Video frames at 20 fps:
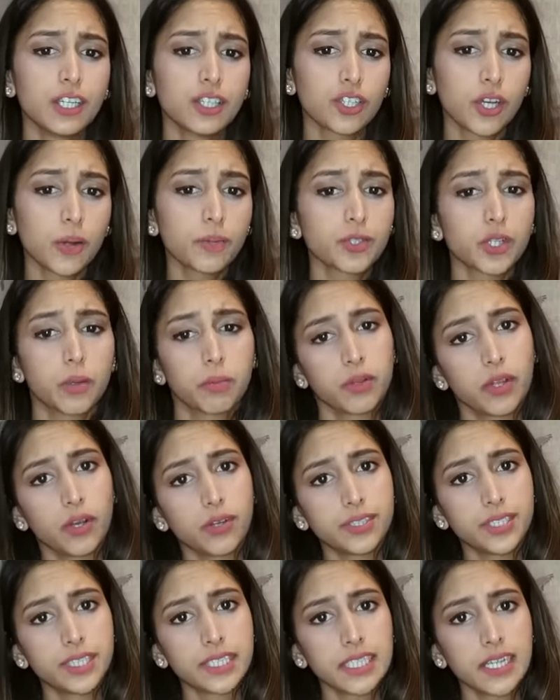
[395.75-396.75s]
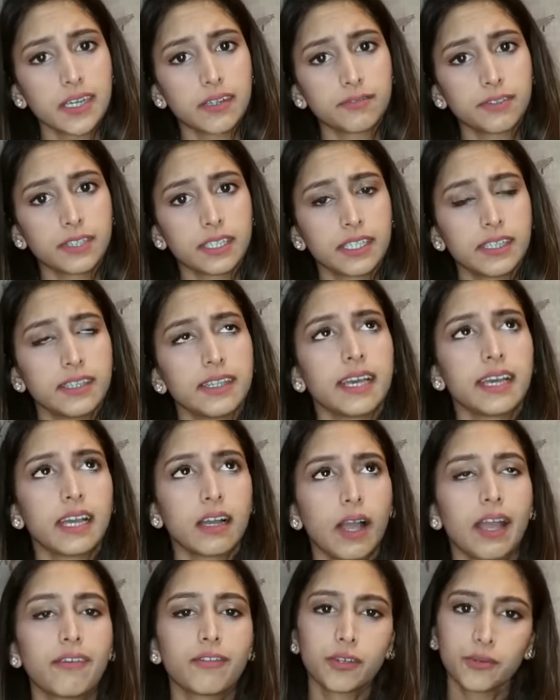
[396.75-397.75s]
Topshop closed in South Africa
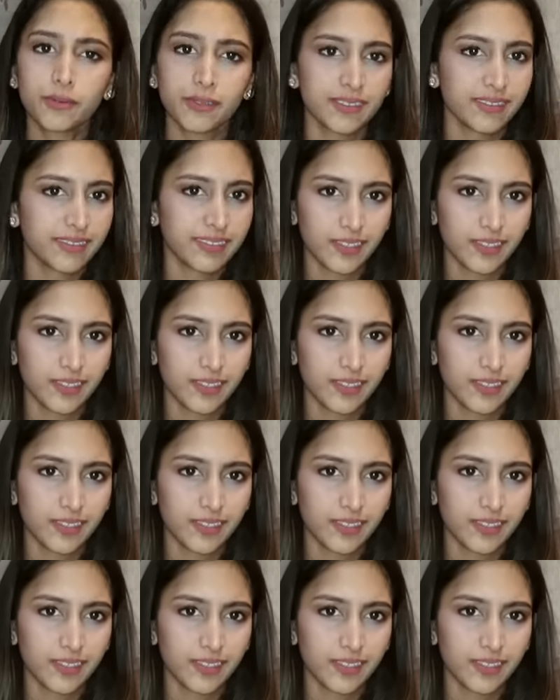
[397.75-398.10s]
and everyone